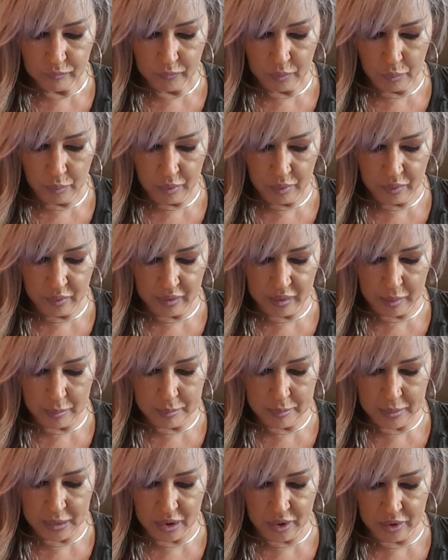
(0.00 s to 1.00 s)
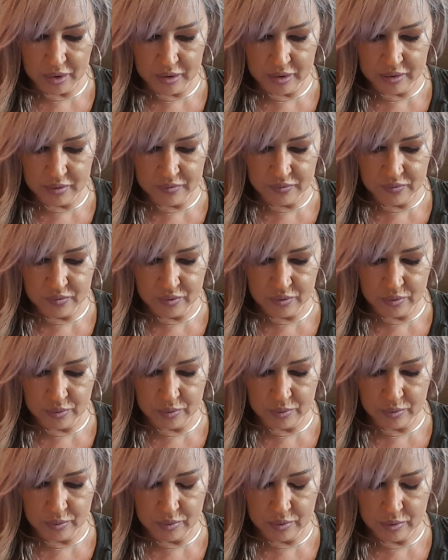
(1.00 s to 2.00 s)
What are they comparing this
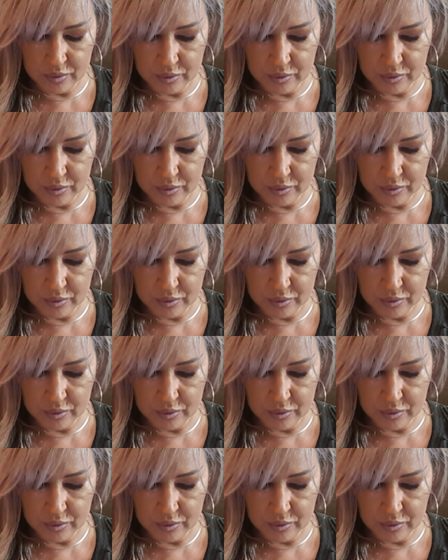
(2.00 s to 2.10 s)
to?